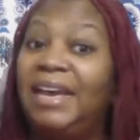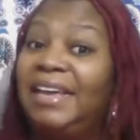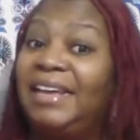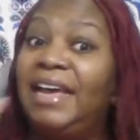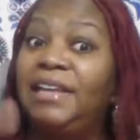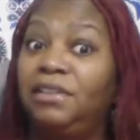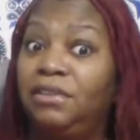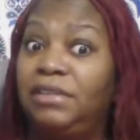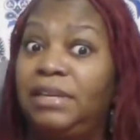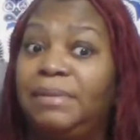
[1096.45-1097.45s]
And I had to
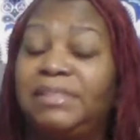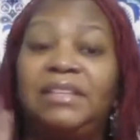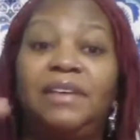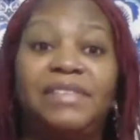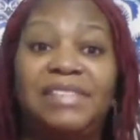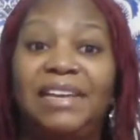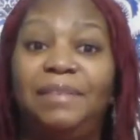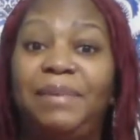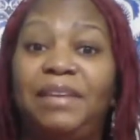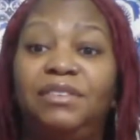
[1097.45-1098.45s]
learn that myself because I
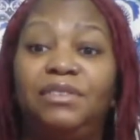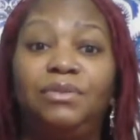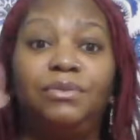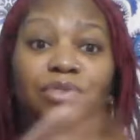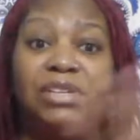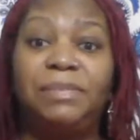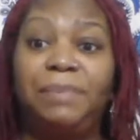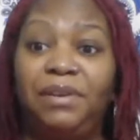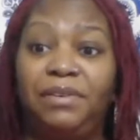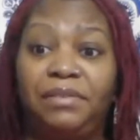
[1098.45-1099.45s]
could be a little
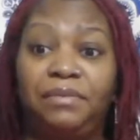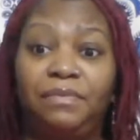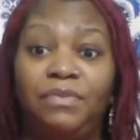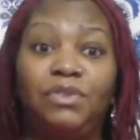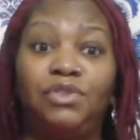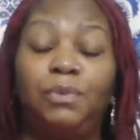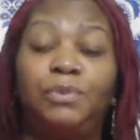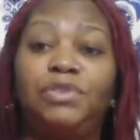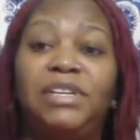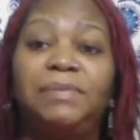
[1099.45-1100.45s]
transparent,
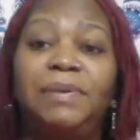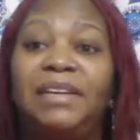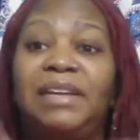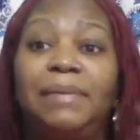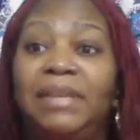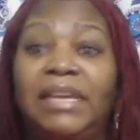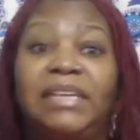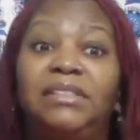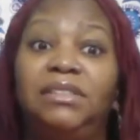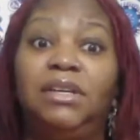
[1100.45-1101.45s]
super transparent. I'd be
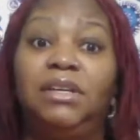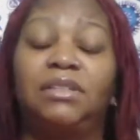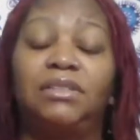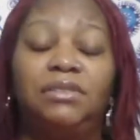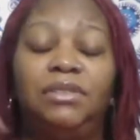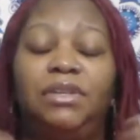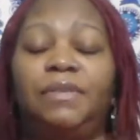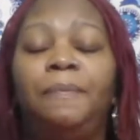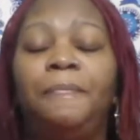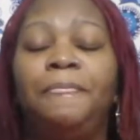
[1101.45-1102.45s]
like, look,
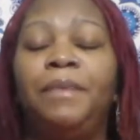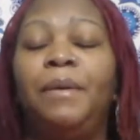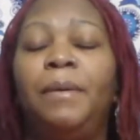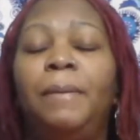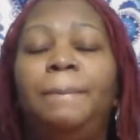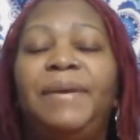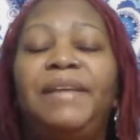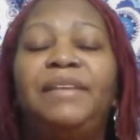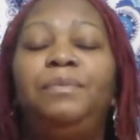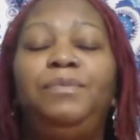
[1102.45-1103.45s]

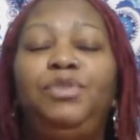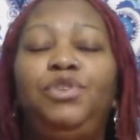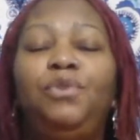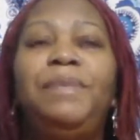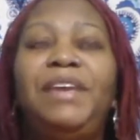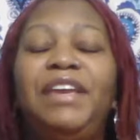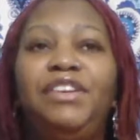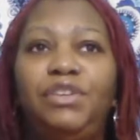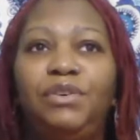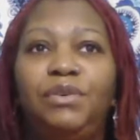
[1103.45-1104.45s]
but you
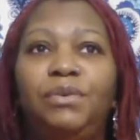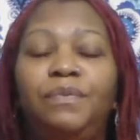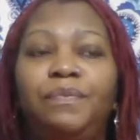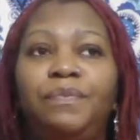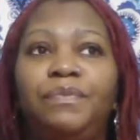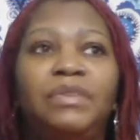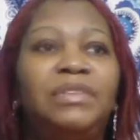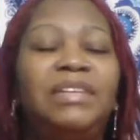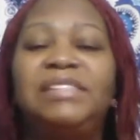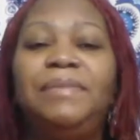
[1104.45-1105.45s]
being you
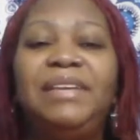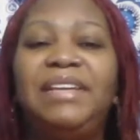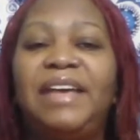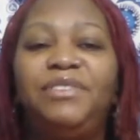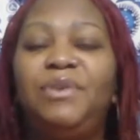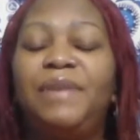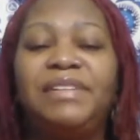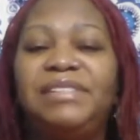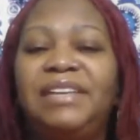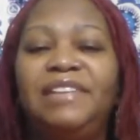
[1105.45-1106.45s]
doesn't mean that you have
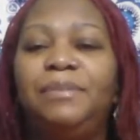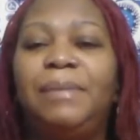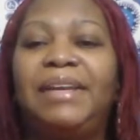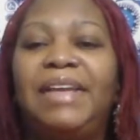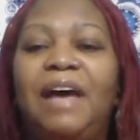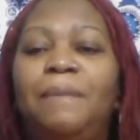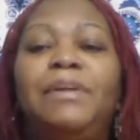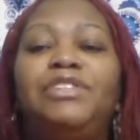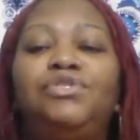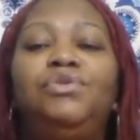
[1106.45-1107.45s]
to tell everybody how
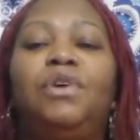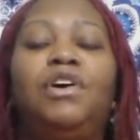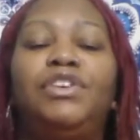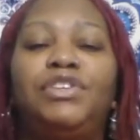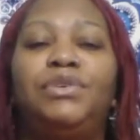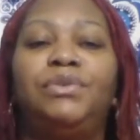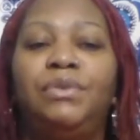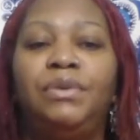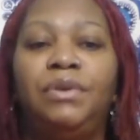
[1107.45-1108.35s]
much you are you.